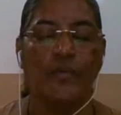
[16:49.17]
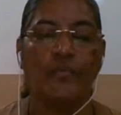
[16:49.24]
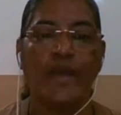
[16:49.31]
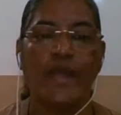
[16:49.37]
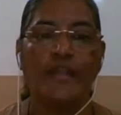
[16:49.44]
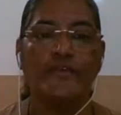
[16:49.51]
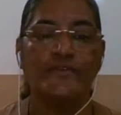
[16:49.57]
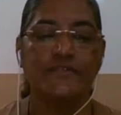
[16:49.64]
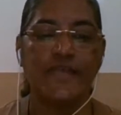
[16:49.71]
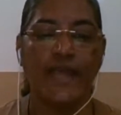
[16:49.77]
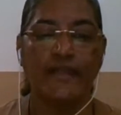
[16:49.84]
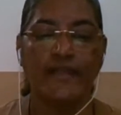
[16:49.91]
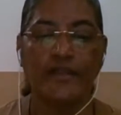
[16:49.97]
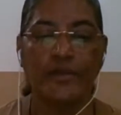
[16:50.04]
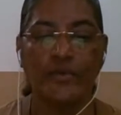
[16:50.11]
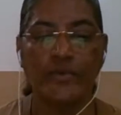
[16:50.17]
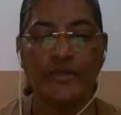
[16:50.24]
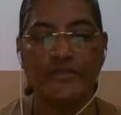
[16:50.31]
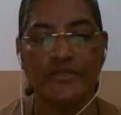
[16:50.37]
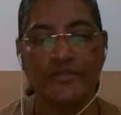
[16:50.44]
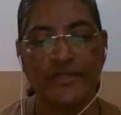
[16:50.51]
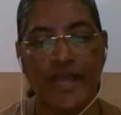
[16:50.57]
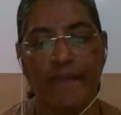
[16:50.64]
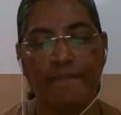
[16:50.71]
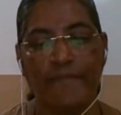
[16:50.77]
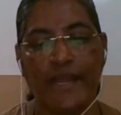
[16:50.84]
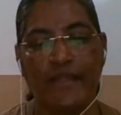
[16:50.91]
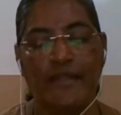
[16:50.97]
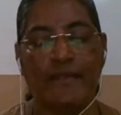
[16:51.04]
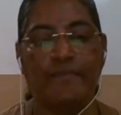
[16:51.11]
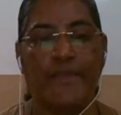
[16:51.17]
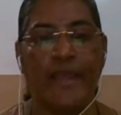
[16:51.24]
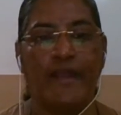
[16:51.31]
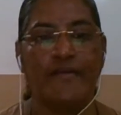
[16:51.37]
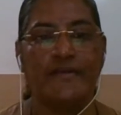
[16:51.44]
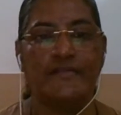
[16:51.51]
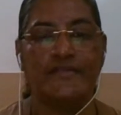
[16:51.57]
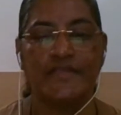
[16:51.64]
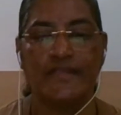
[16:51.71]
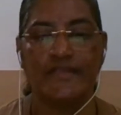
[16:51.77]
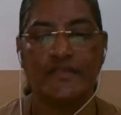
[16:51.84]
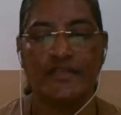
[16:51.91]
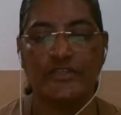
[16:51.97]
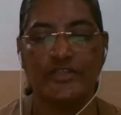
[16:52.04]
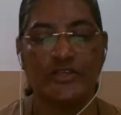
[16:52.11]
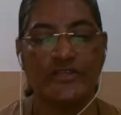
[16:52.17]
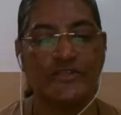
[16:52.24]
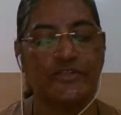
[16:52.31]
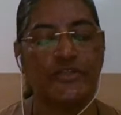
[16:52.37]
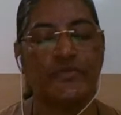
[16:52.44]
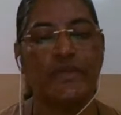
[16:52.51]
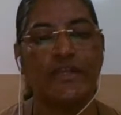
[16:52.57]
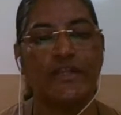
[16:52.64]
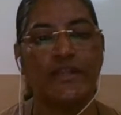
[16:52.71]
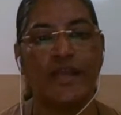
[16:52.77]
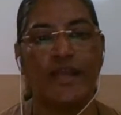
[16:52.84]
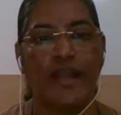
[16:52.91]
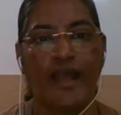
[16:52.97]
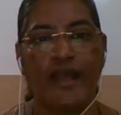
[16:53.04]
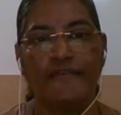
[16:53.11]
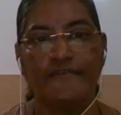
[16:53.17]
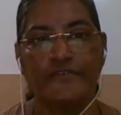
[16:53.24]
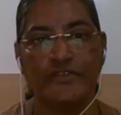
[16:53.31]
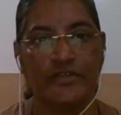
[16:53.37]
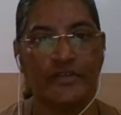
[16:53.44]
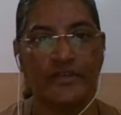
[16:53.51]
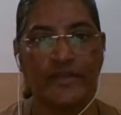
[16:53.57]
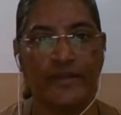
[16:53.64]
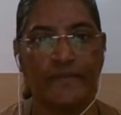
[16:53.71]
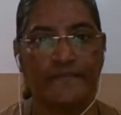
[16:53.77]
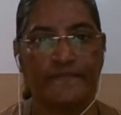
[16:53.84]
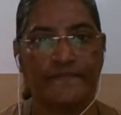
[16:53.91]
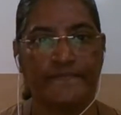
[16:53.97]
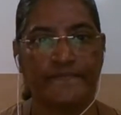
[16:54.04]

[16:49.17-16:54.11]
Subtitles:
Values handed over to them by their parents and teachers during their life journey.